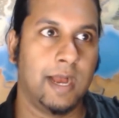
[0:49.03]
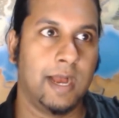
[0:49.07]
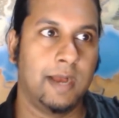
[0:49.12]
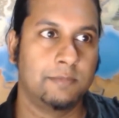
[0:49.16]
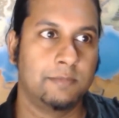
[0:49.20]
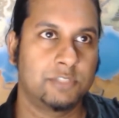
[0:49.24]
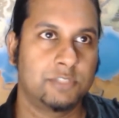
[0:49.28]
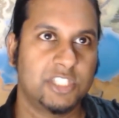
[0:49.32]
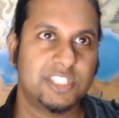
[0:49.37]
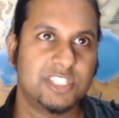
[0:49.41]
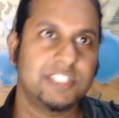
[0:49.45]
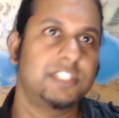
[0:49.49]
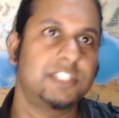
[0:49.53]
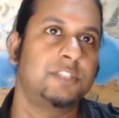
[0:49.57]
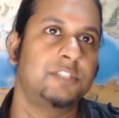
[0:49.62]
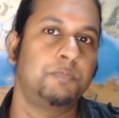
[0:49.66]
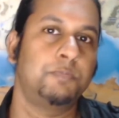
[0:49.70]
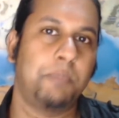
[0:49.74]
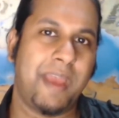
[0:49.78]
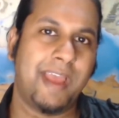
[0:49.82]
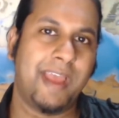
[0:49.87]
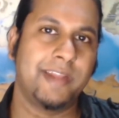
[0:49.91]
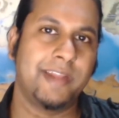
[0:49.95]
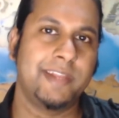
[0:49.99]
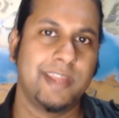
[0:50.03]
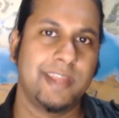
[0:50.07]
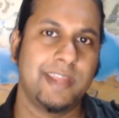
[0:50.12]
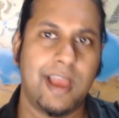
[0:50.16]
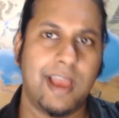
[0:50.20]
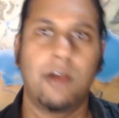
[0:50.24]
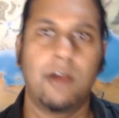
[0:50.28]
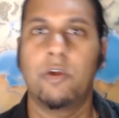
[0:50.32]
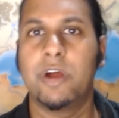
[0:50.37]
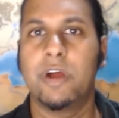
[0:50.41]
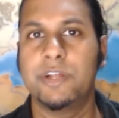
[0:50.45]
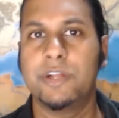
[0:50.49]
just expanding
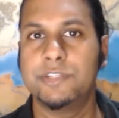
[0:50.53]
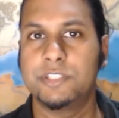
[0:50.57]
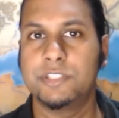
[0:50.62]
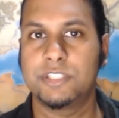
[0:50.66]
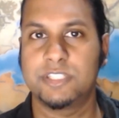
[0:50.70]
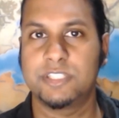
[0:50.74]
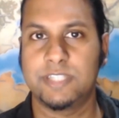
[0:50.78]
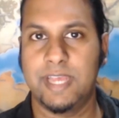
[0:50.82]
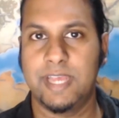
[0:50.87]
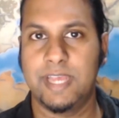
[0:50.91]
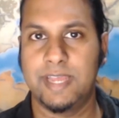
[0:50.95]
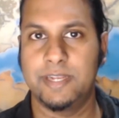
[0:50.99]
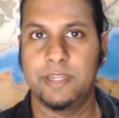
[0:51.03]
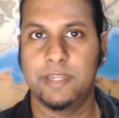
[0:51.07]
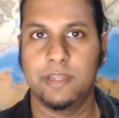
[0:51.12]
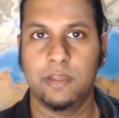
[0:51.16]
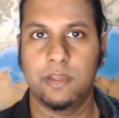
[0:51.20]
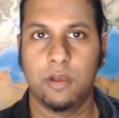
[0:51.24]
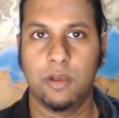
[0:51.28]
our understanding